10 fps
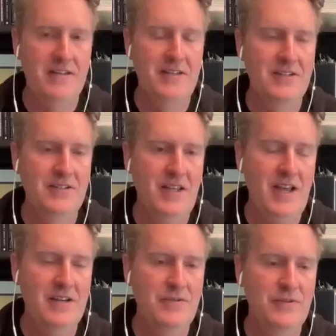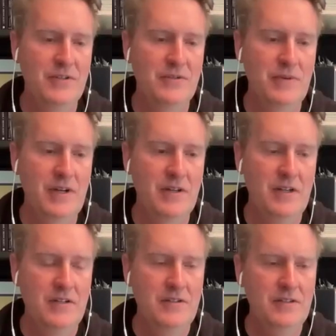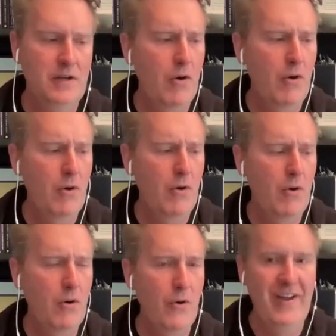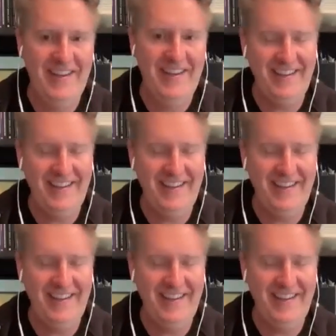They just can't do it as well. She's like, oh.